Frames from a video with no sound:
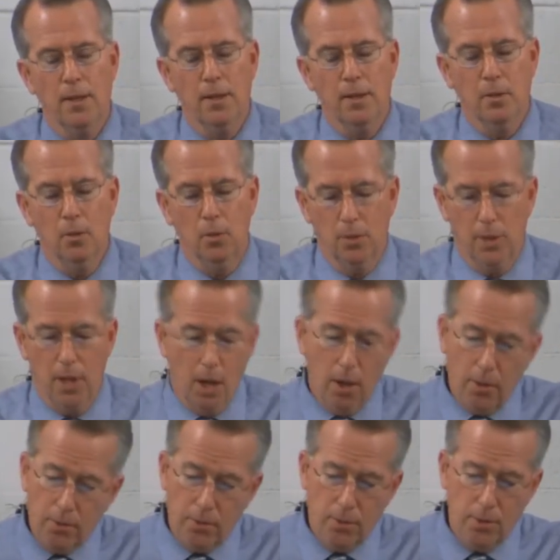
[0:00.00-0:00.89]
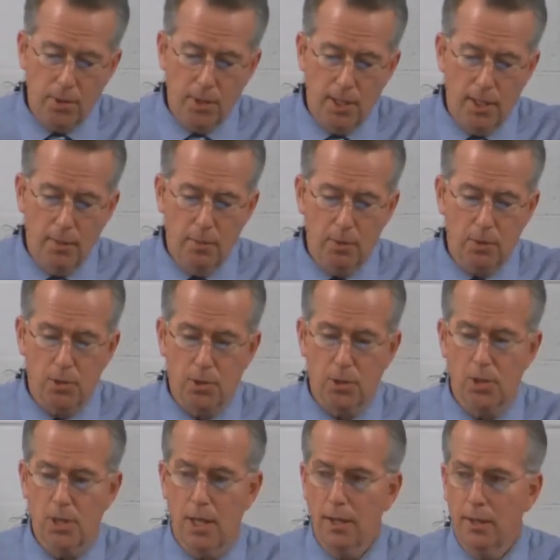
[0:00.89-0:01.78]
Well, the author to the Hebrews
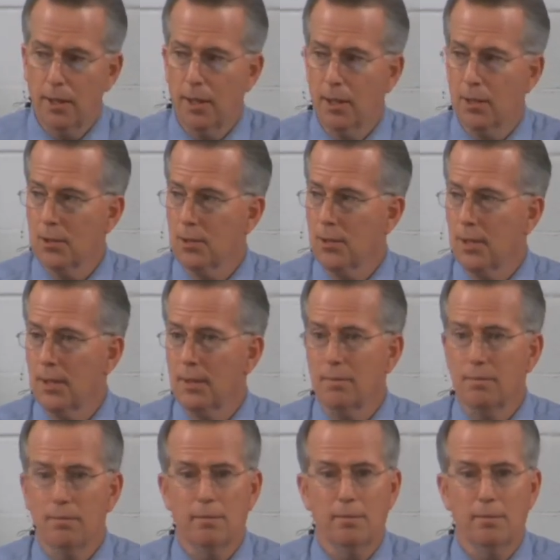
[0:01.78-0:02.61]
is telling us that